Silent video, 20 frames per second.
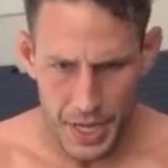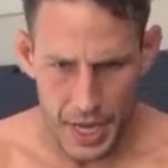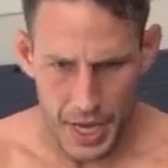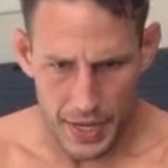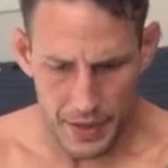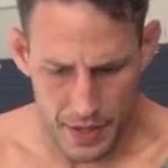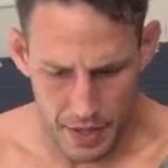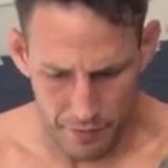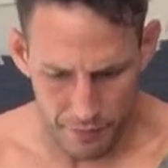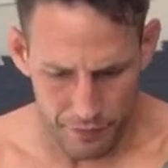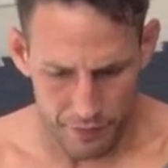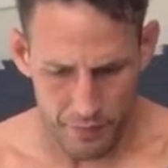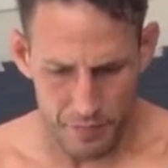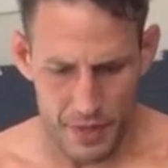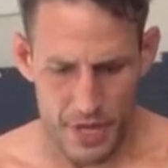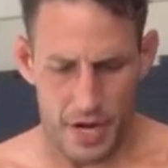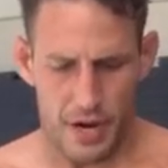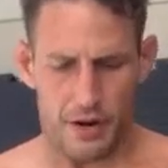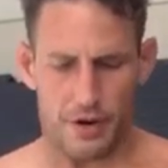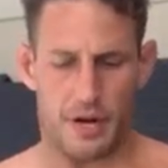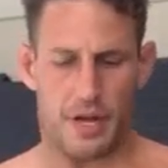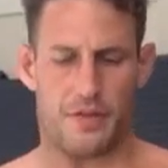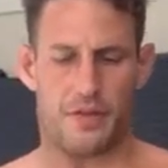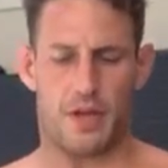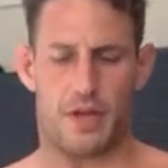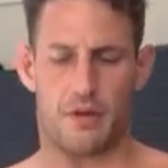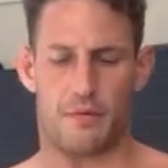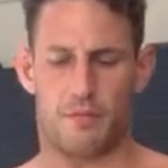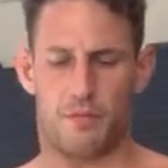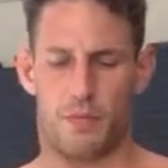And then from there, and
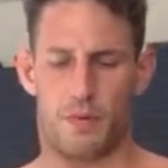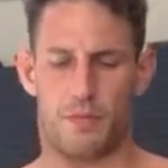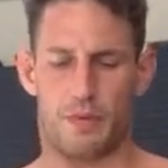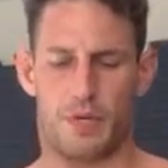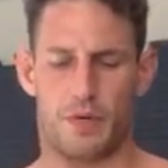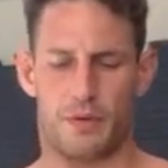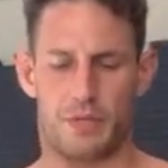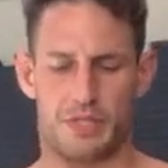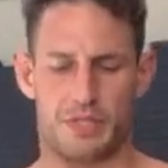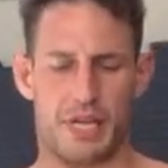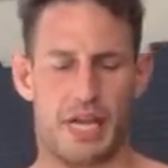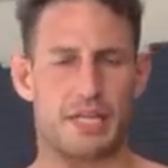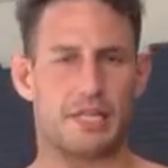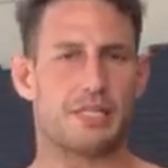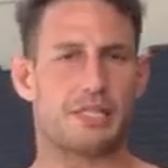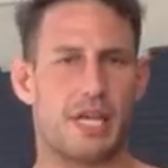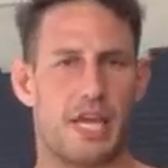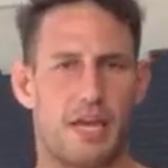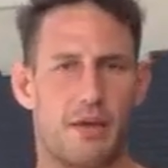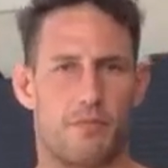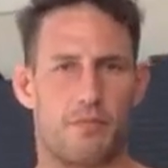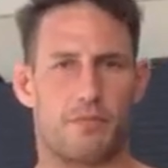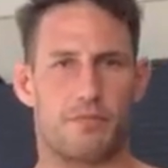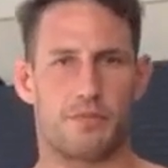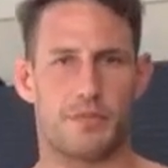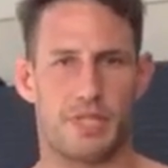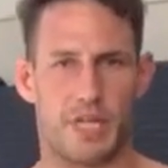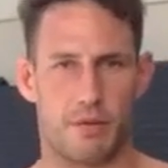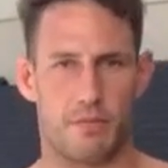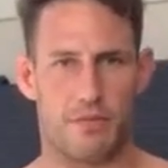then when we go inside, same,
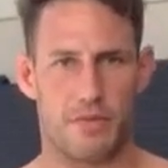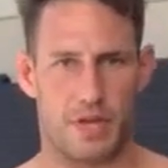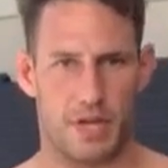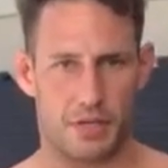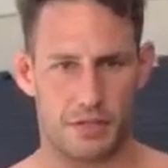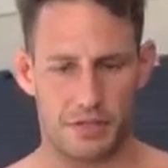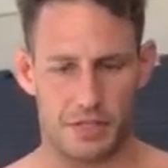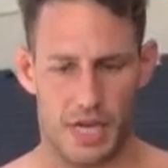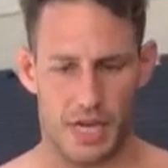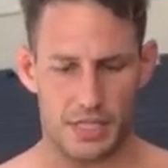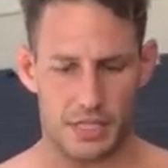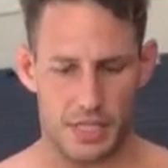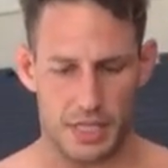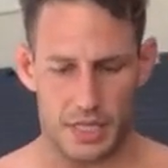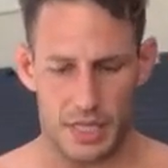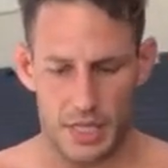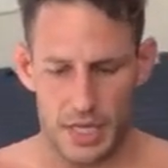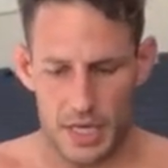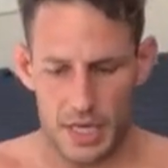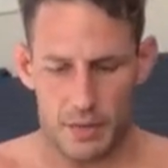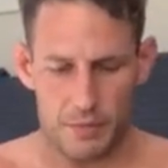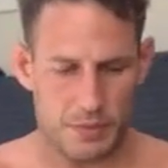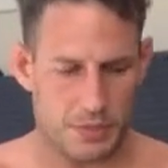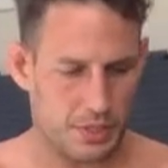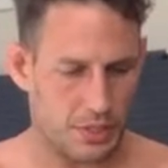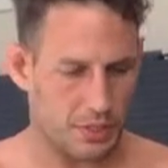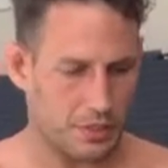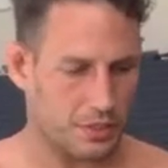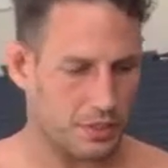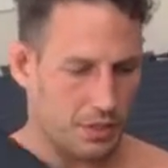same thing, size of the hips.